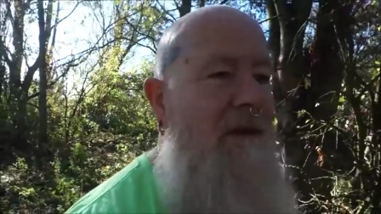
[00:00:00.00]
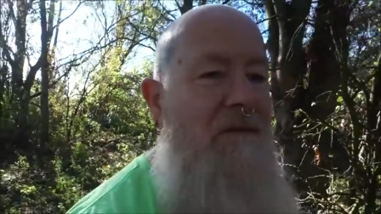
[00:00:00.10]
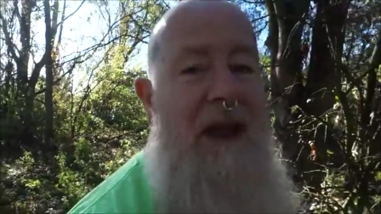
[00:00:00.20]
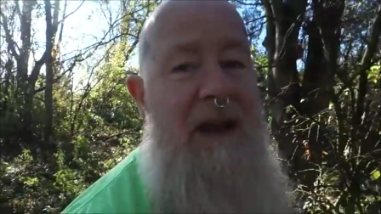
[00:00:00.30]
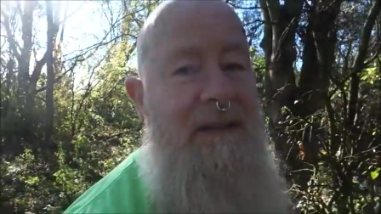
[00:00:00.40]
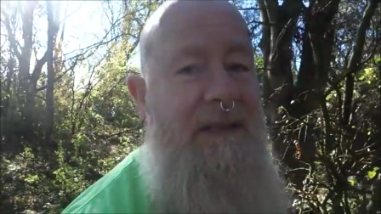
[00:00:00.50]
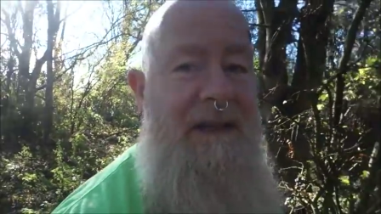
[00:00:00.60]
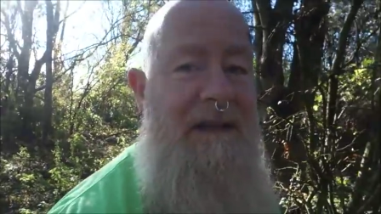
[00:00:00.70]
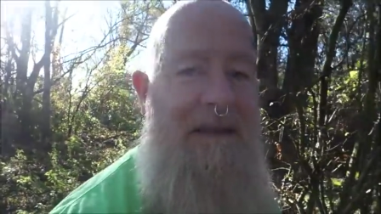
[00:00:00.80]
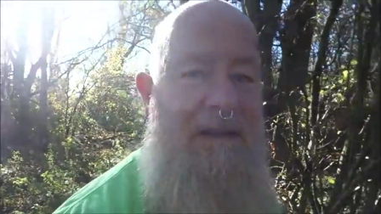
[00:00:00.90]
in reality, he
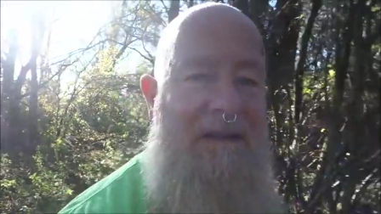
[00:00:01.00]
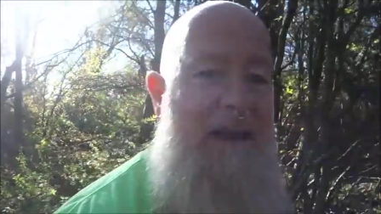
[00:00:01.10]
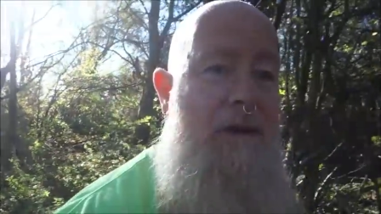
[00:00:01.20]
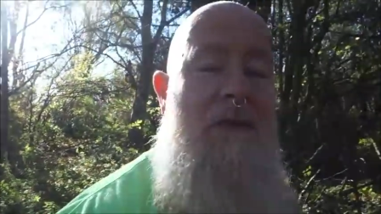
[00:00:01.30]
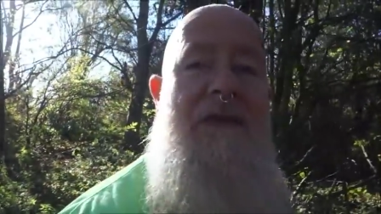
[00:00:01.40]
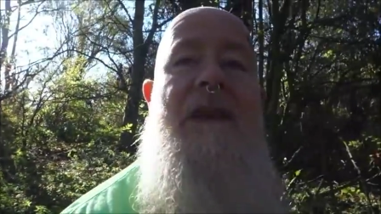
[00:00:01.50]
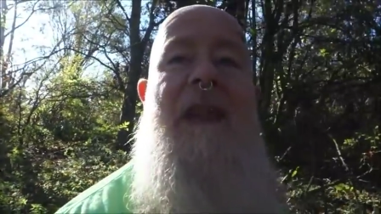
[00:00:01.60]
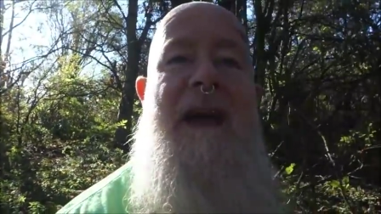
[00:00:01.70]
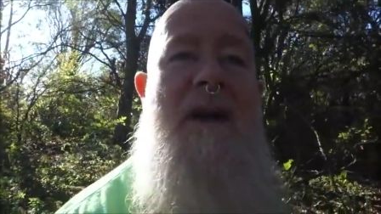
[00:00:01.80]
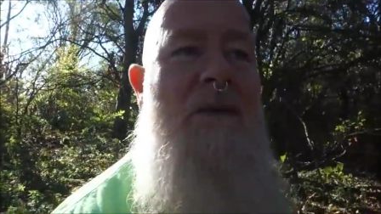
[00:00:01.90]
doesn't deal with the
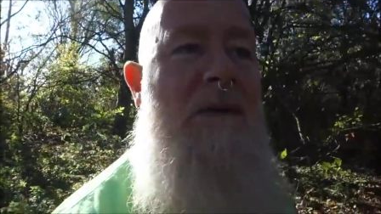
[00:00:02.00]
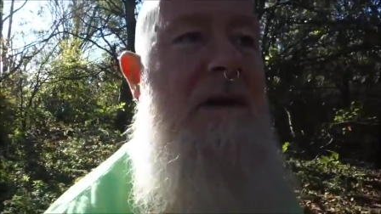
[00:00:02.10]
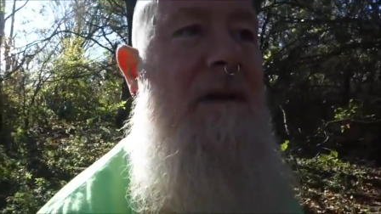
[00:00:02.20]
now,